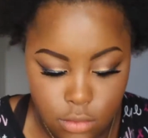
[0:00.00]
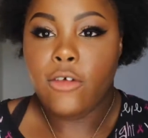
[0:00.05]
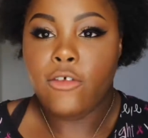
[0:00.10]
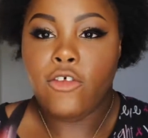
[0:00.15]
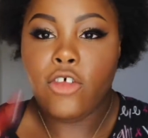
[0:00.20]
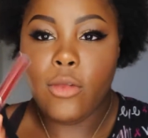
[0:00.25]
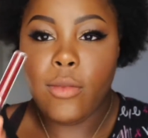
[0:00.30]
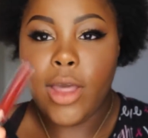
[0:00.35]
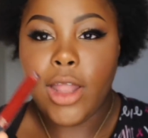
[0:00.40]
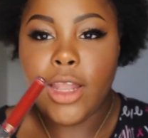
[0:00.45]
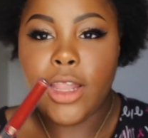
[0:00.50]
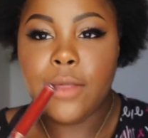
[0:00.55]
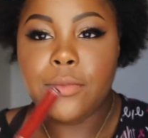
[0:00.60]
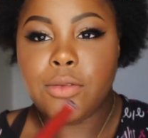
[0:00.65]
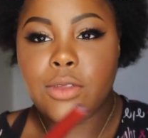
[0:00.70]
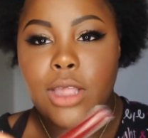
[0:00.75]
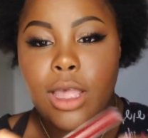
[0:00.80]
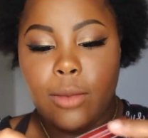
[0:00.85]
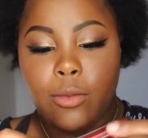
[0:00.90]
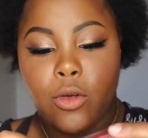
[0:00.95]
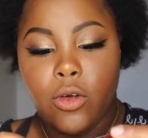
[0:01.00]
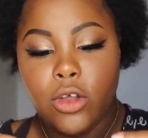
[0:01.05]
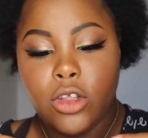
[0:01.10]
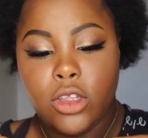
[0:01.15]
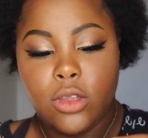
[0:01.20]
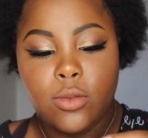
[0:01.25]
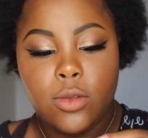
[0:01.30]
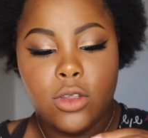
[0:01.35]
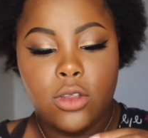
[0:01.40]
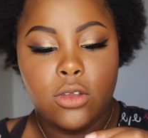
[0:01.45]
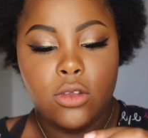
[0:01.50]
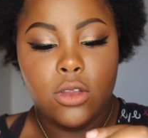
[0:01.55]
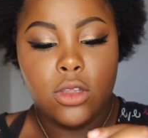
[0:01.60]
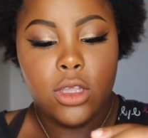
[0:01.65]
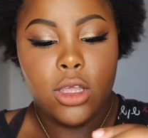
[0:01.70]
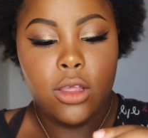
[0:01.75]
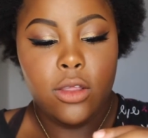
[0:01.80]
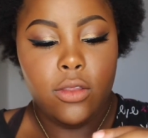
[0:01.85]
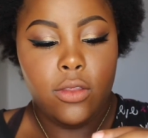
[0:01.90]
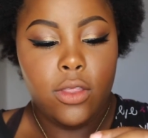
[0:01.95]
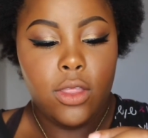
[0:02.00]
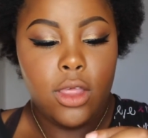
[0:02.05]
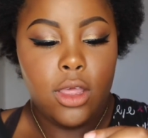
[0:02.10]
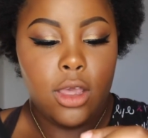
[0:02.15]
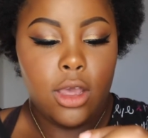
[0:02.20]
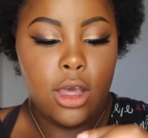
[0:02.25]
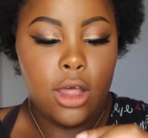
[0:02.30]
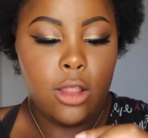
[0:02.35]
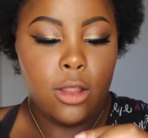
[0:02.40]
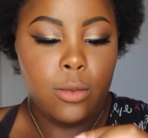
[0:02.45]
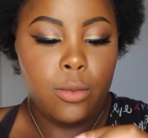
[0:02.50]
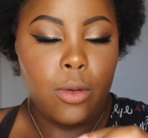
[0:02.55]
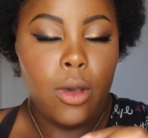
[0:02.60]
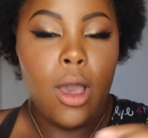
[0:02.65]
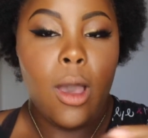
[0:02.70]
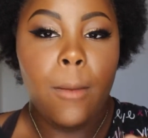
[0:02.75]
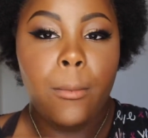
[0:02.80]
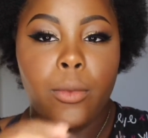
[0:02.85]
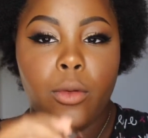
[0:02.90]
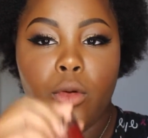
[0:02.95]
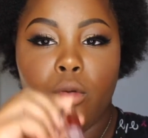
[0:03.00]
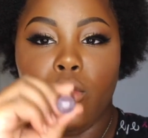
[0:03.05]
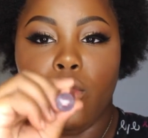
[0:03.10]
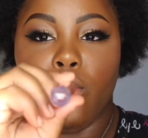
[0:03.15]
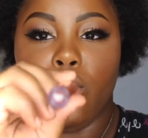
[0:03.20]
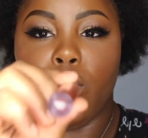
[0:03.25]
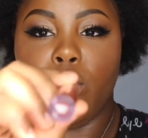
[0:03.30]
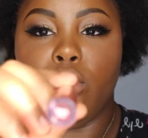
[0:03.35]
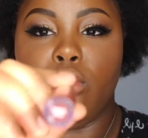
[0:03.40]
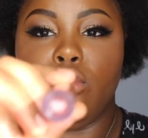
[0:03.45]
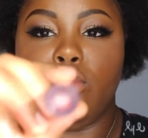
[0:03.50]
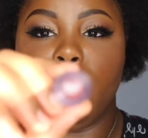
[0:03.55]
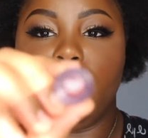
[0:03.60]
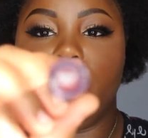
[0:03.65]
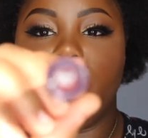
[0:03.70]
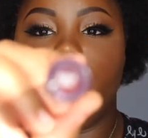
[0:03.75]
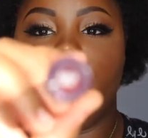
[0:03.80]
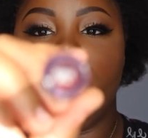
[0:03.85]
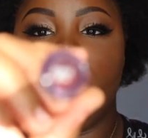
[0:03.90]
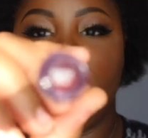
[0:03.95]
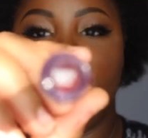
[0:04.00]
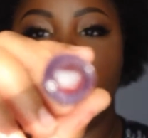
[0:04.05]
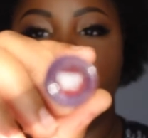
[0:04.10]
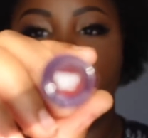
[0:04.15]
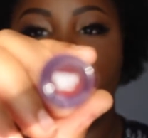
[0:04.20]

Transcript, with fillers: For my lips, I'm going to be using the ColourPop Rooch.